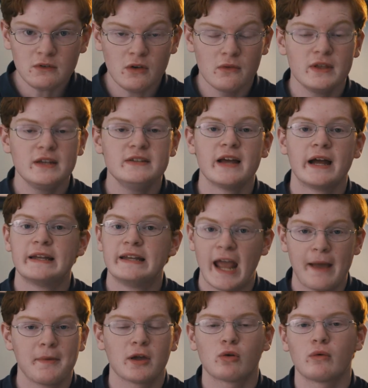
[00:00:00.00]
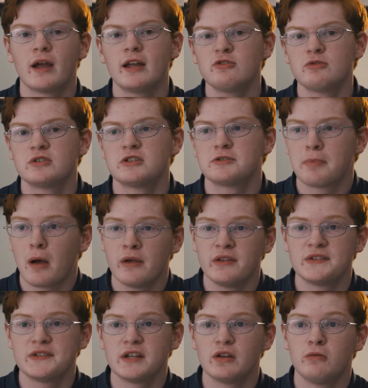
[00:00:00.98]
the dynamic range, which is probably
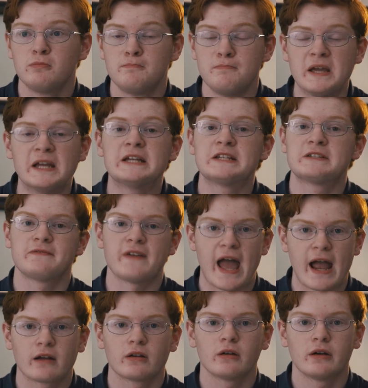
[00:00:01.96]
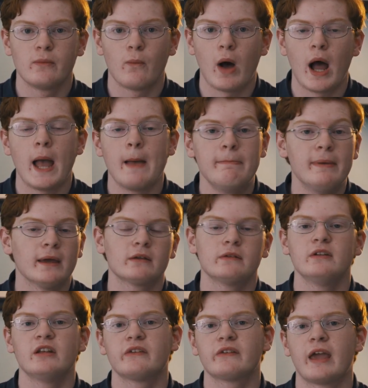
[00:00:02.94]
the single biggest factor in why I
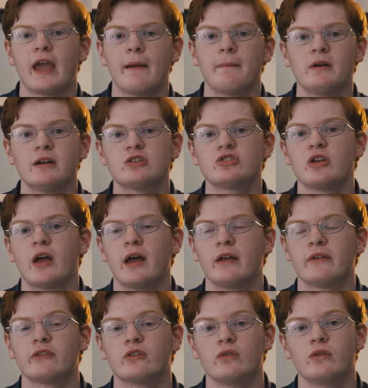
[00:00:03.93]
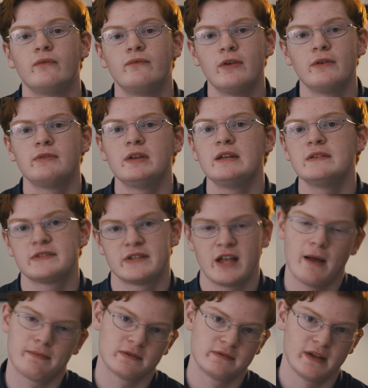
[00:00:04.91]
picked this camera, it has 15
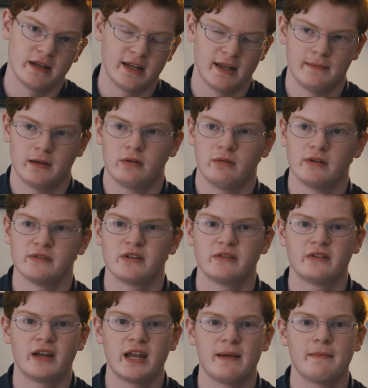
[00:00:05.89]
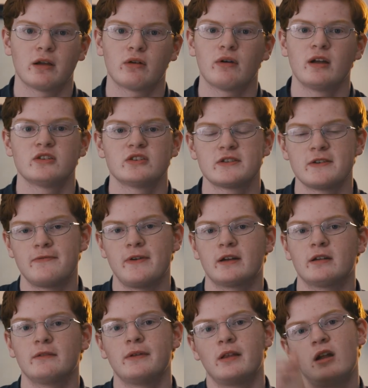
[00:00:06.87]
stops of dynamic range. Now, dynamic range, it's
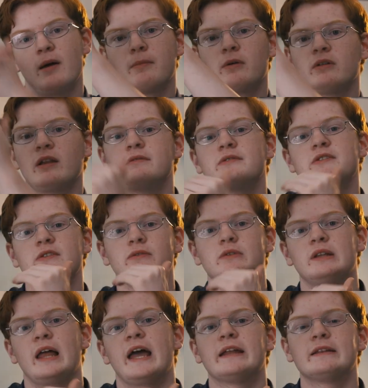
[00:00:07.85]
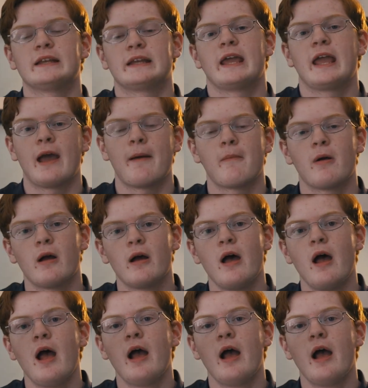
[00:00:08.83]
effectively the number of levels of light the camera